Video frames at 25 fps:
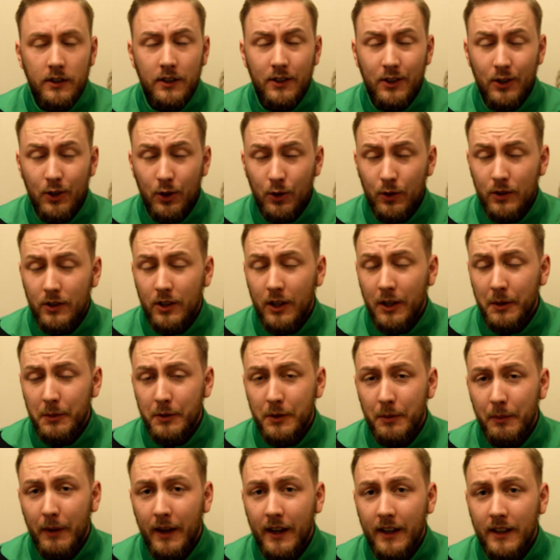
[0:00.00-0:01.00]
do in
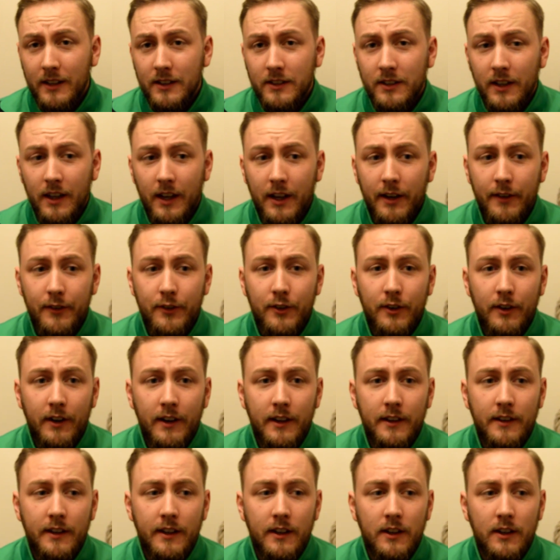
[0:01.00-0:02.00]
terms of making saves or
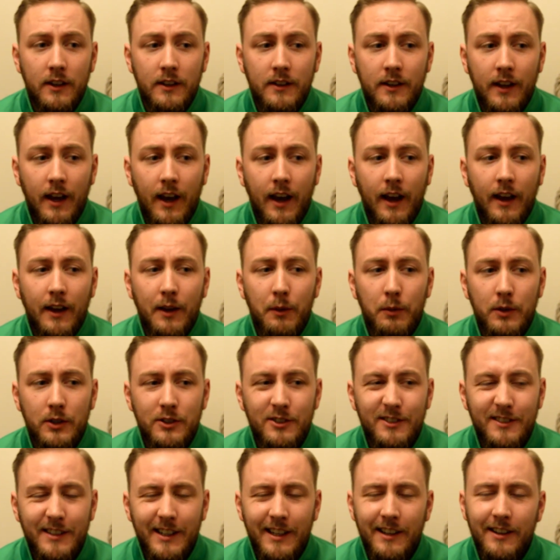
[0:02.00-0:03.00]
anything like that. He
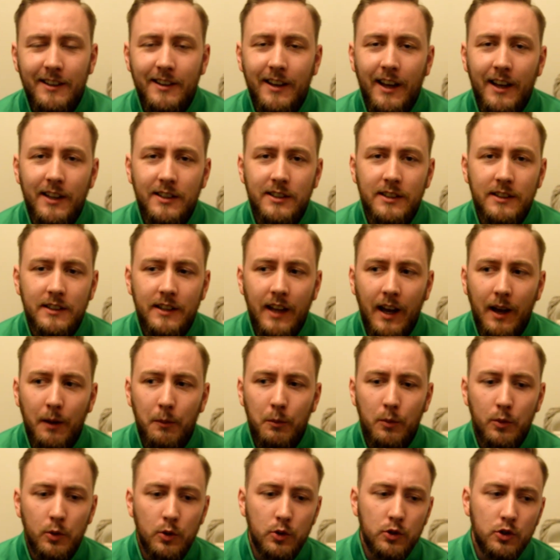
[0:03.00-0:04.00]
wasn't really tested
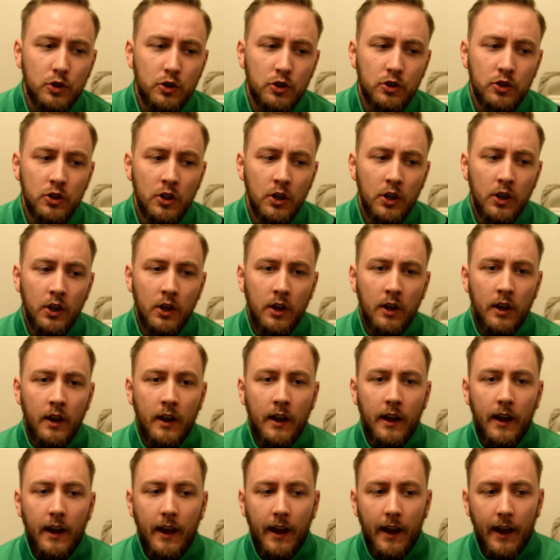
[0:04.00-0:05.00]
that much
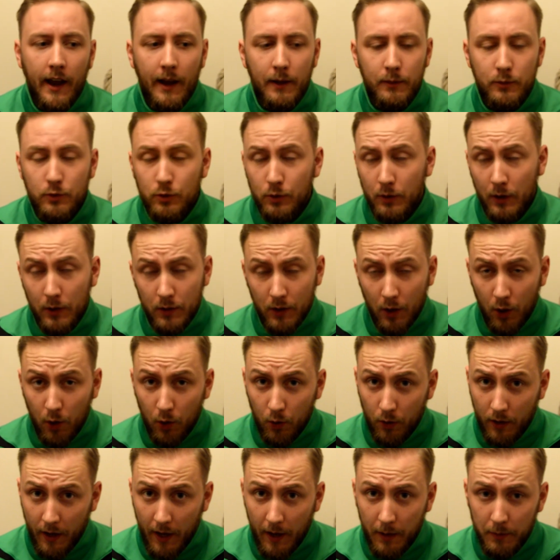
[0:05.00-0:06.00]
throughout the
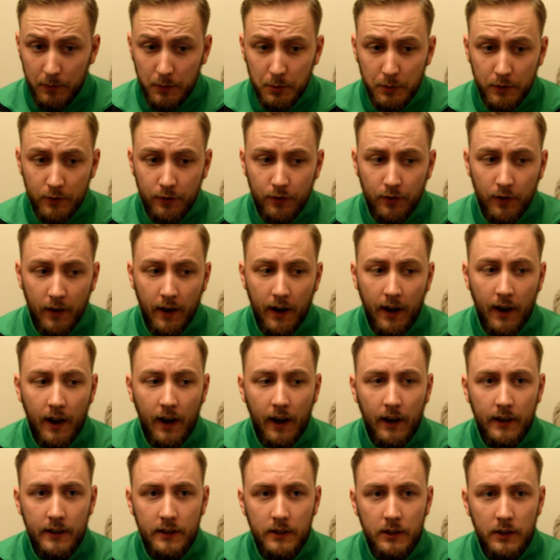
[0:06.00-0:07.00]
whole game, to be
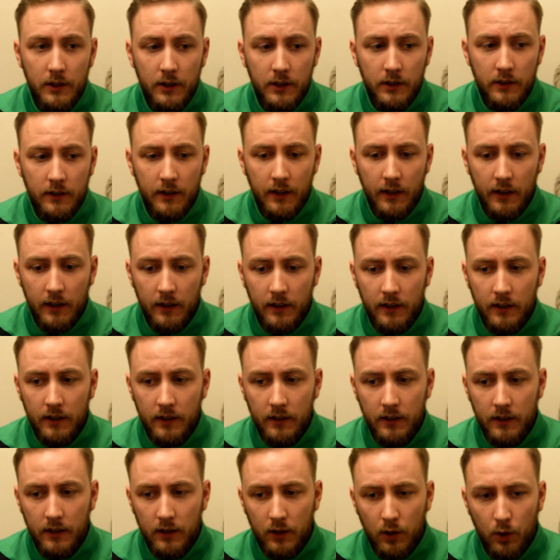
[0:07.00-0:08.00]
fair. And you'd think,
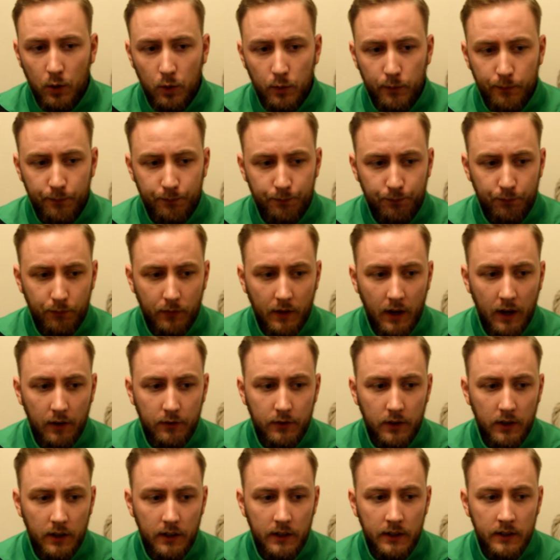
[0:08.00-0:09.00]

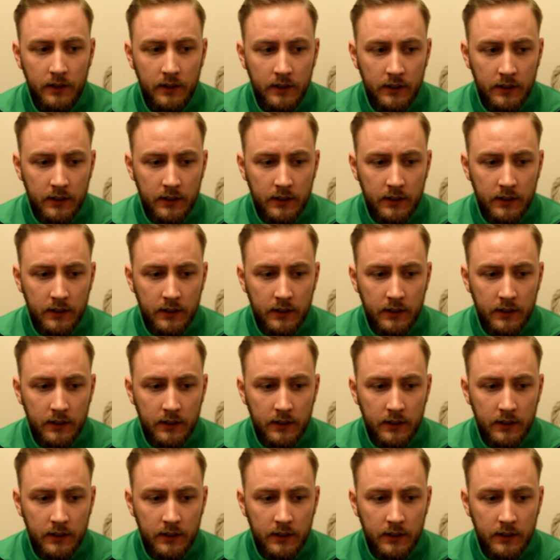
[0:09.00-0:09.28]
after,